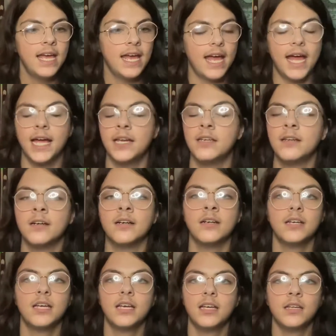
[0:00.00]
And,
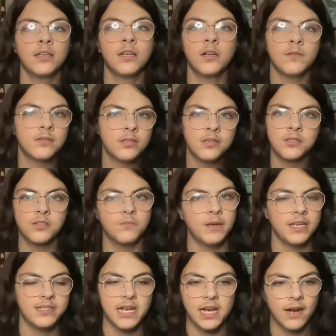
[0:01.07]
you know, it's just your
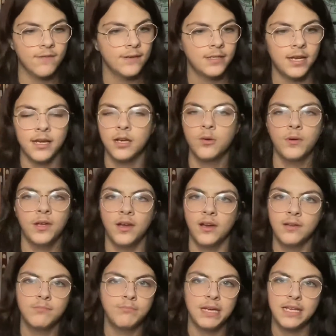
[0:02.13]
basic everyday
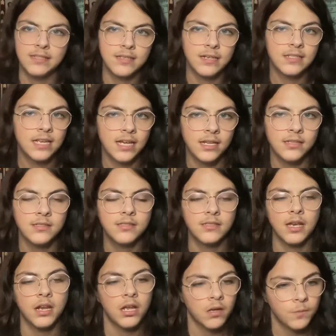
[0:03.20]
Aqueon basic 10
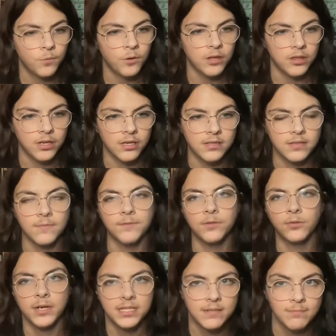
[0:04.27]
setup with some
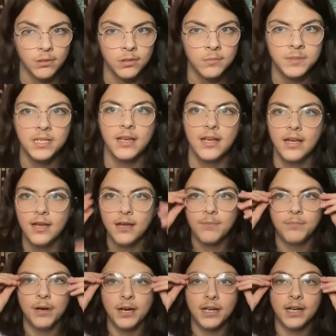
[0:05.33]
fluorescent bulbs.
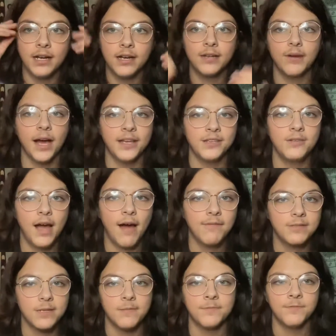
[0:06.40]
But I do have
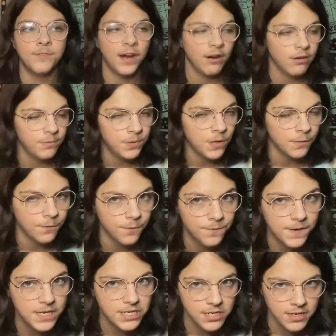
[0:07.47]
some very beautiful
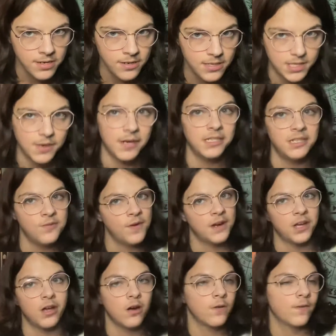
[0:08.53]
fish in here, so I do want to
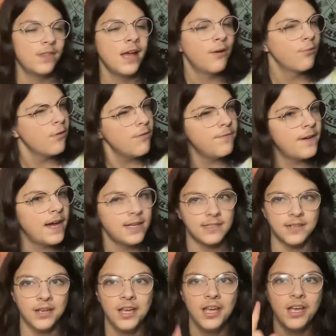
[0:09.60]
go over that real
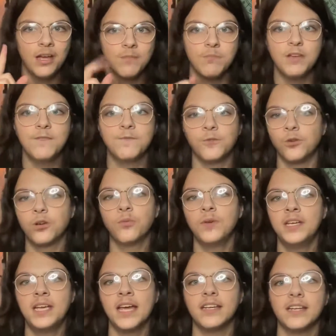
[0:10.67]
fast before we
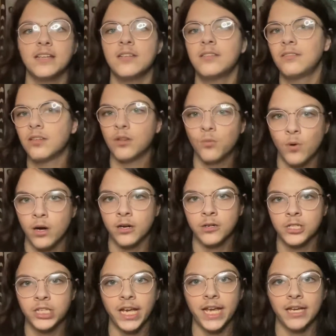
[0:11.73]
get into the water
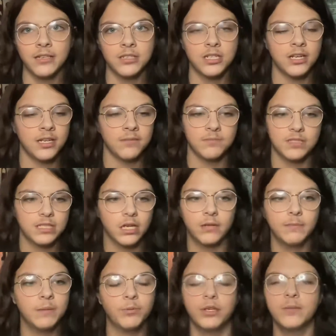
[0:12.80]
change. And it's going to
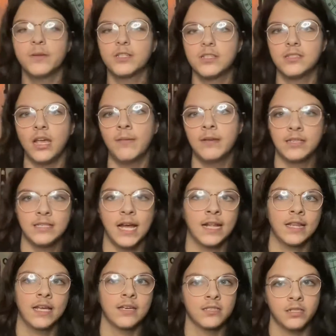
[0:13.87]
be pretty much the same exact
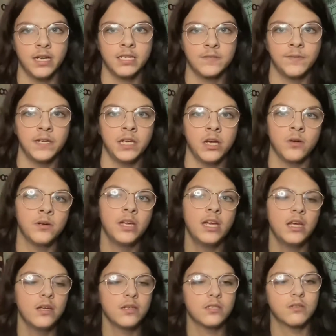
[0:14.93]
thing as last video,
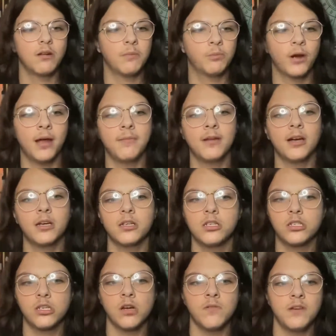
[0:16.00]
so I'm probably not going to
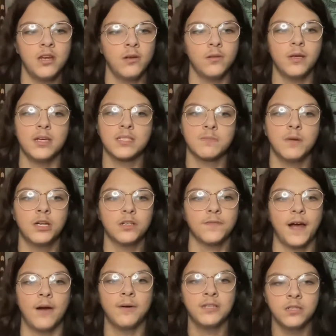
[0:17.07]
show nearly as much of
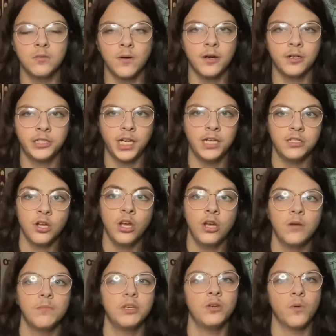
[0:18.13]
how I do the water change,
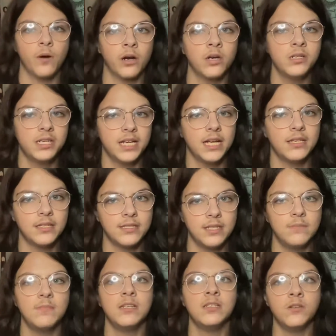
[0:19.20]
but you are going to get to see
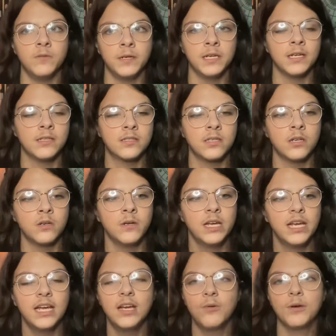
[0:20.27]
me doing it. So
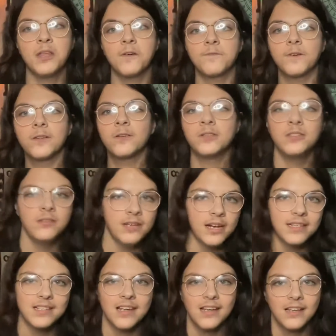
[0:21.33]
without further ado,
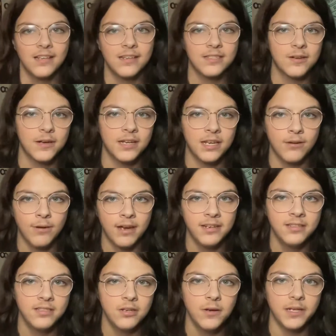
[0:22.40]
guys, let's go ahead and get right
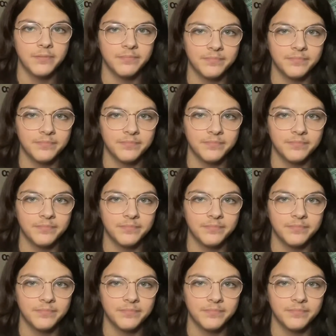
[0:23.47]
into it.